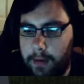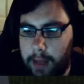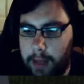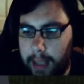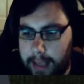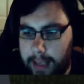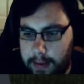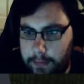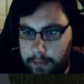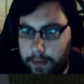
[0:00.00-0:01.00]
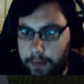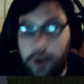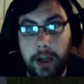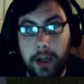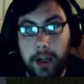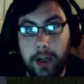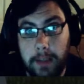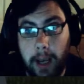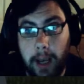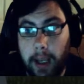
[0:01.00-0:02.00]
latest version in this
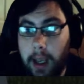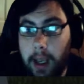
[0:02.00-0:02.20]
pack,